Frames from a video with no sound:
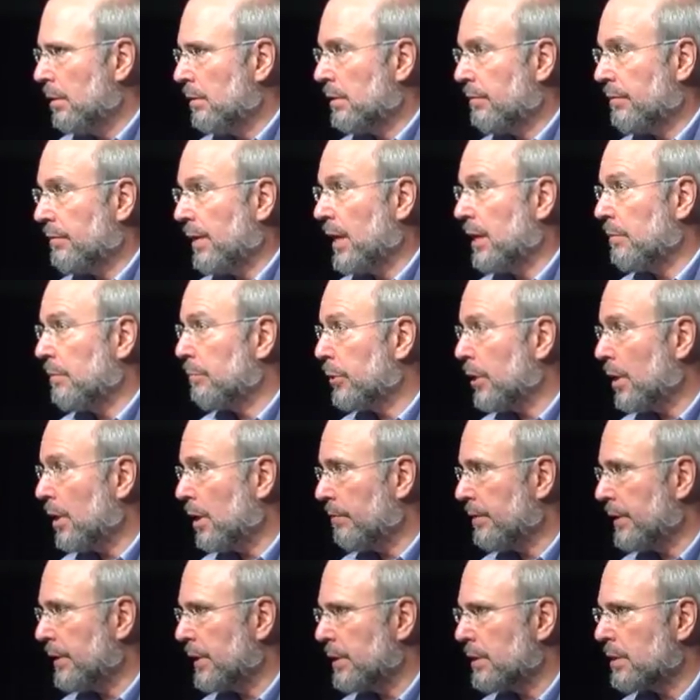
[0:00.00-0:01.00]
divine
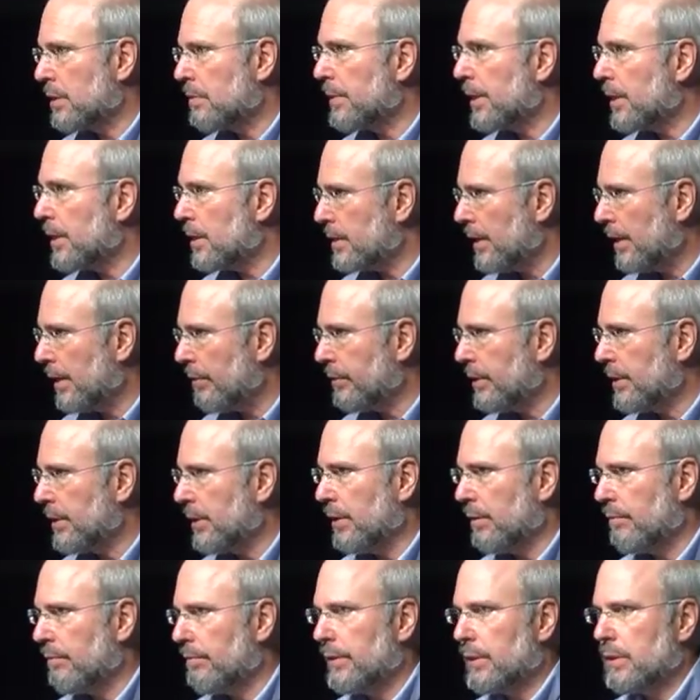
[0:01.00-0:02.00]
providence, because
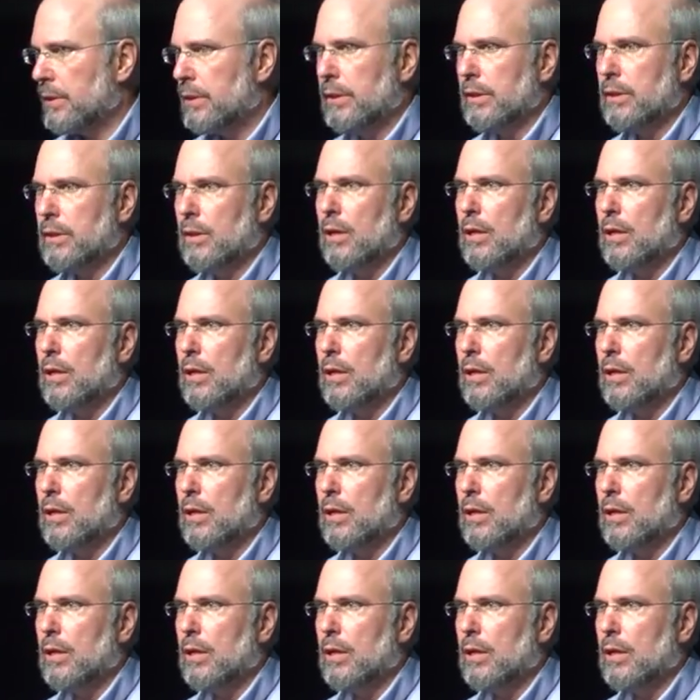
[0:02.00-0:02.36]
everything fits into